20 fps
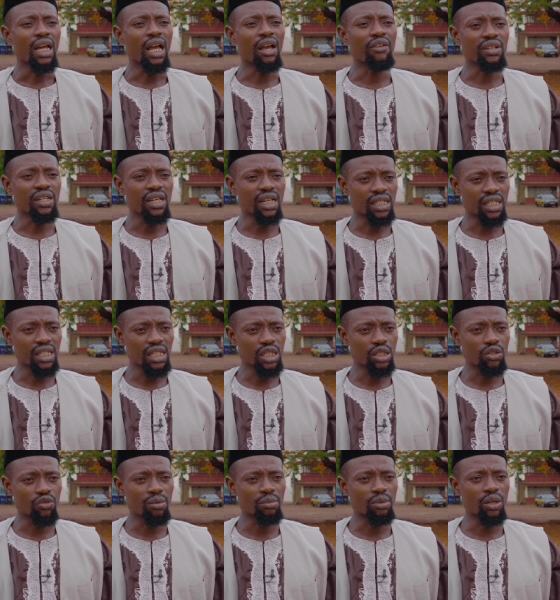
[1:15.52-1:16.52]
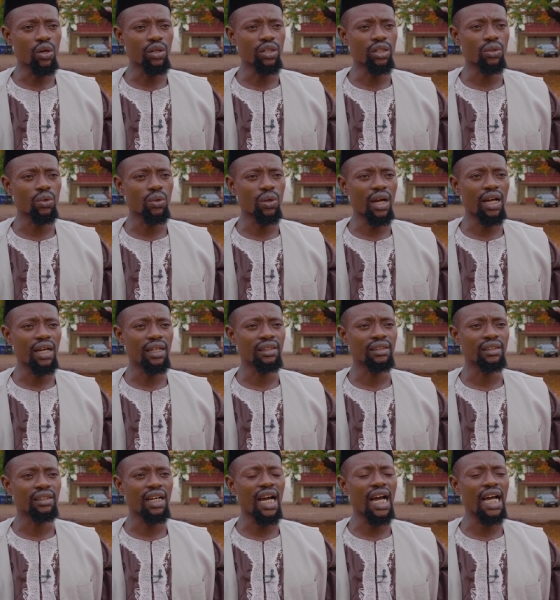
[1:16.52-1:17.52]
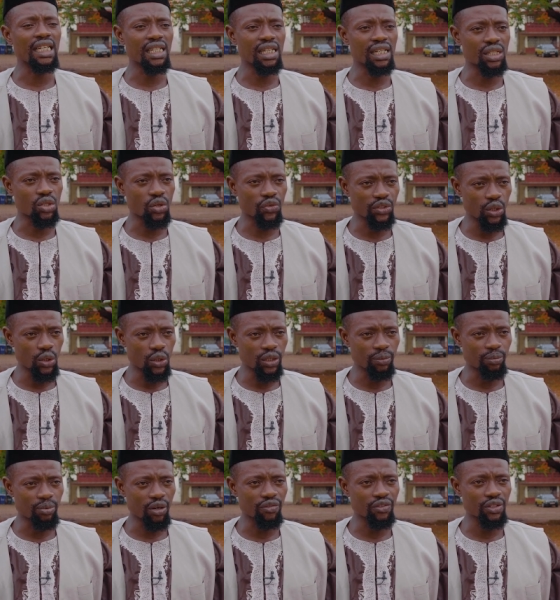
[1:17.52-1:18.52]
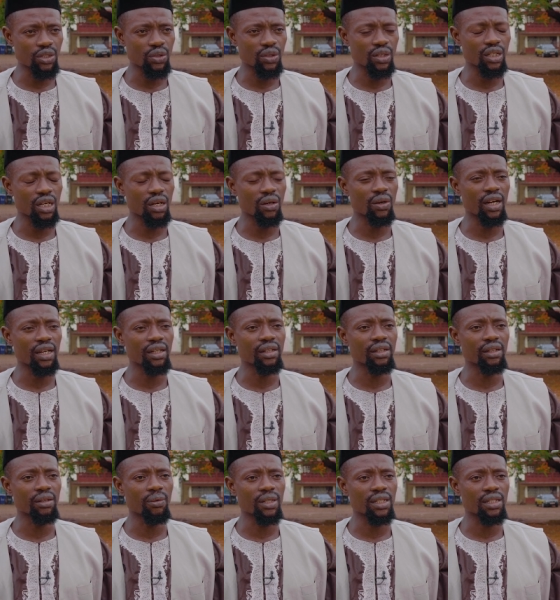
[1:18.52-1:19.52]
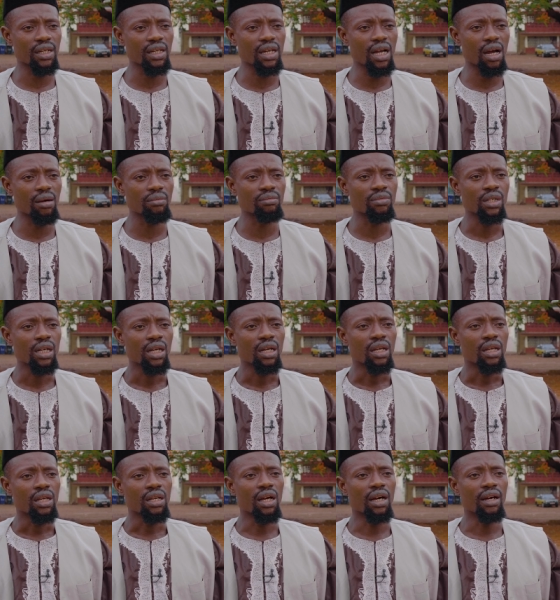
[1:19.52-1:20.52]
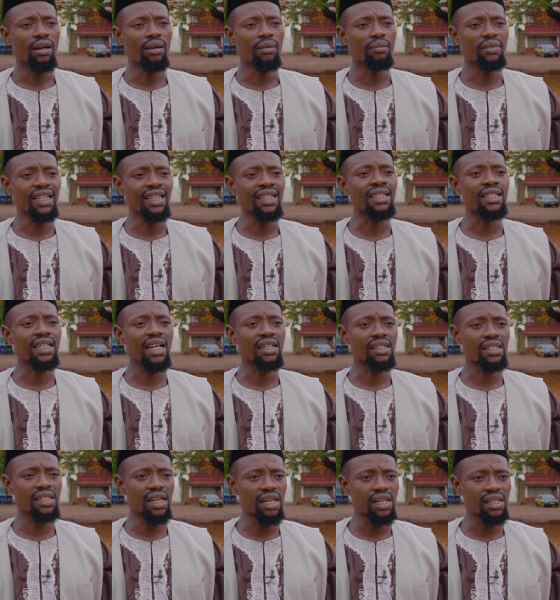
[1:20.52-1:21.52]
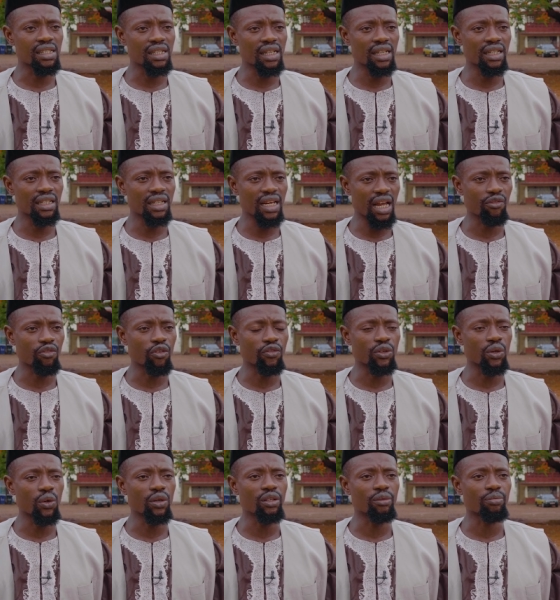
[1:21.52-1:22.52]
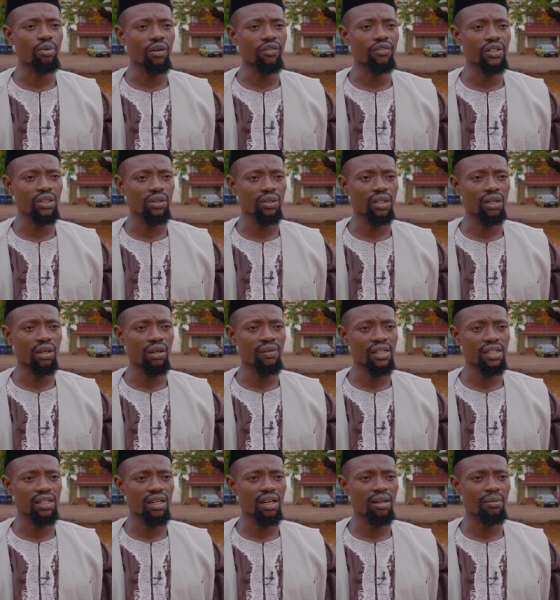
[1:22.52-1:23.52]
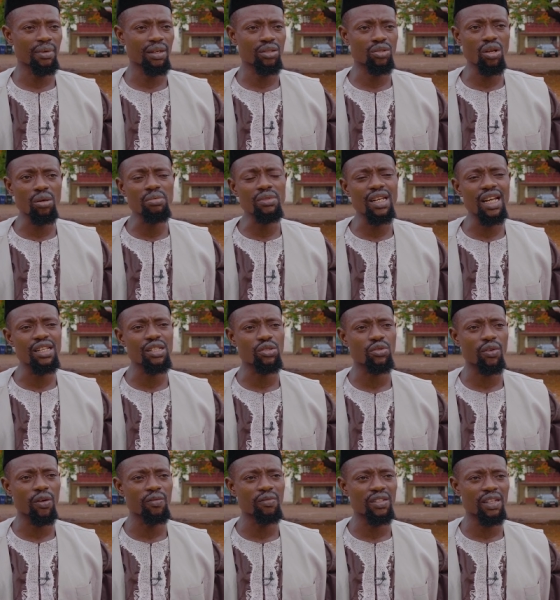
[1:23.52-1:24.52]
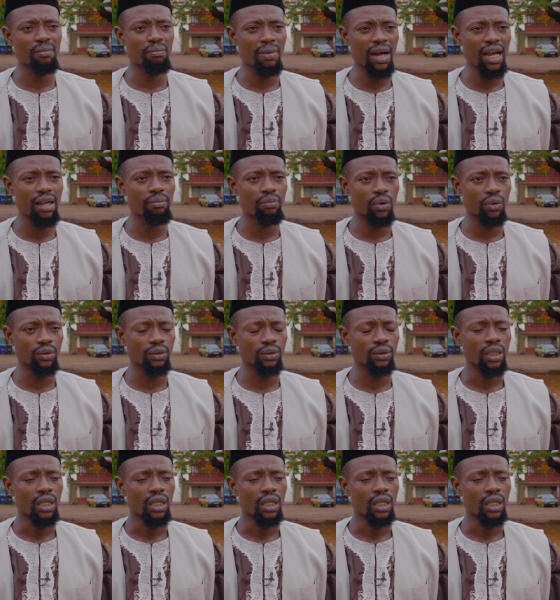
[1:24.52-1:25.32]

evidences from the Holy Quran, ahadith of the Holy Prophet sallallahu alaihi wasallam, instances in the life of the Holy Prophet sallallahu alaihi wasallam, and sometimes from the Bible.